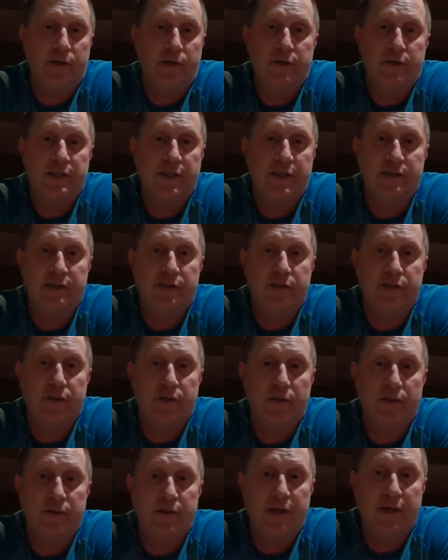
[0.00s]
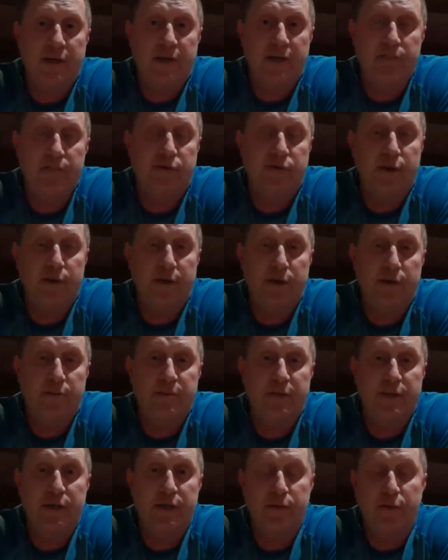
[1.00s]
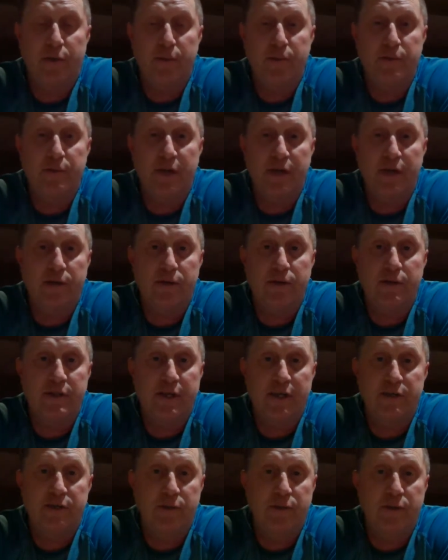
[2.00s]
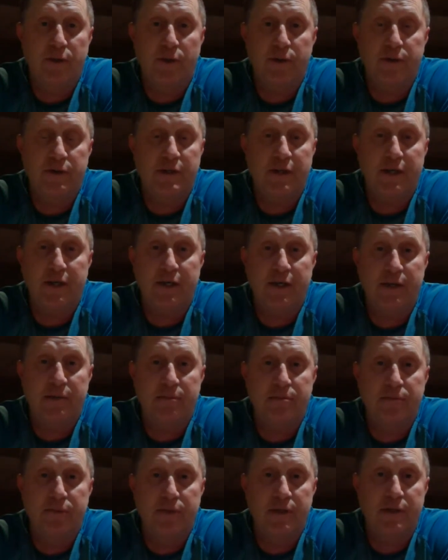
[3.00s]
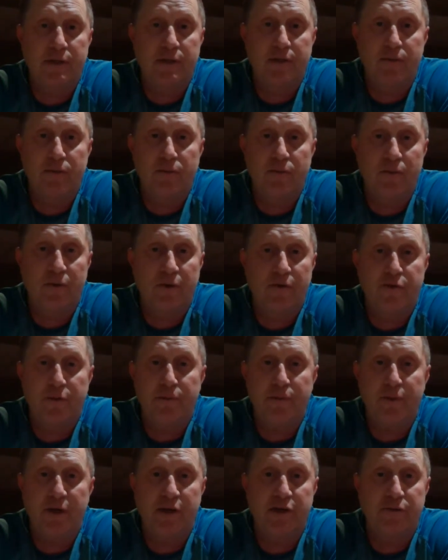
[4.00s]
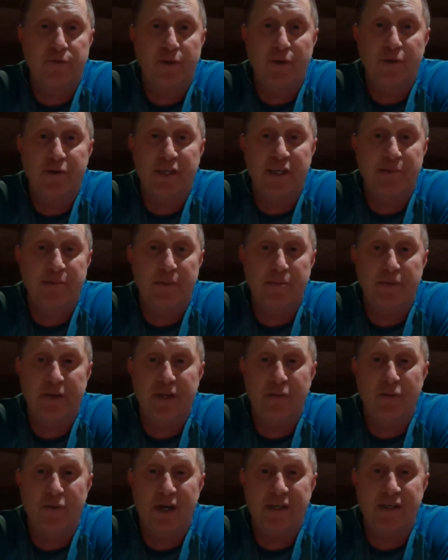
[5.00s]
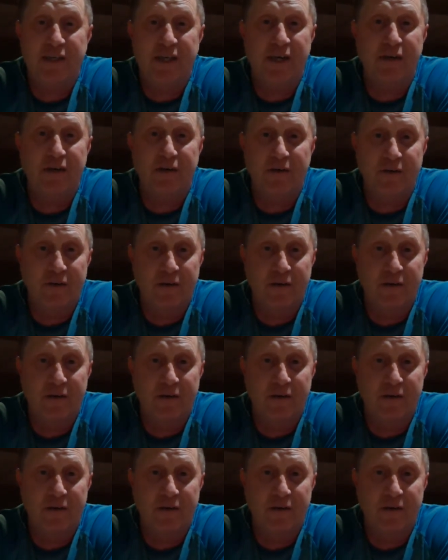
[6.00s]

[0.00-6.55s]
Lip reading: these guys do it all. Yeah, I'm sorry, I don't mean to interrupt you, but I know these guys do it all the time. But if you're playing as well as he's been playing, why tinker?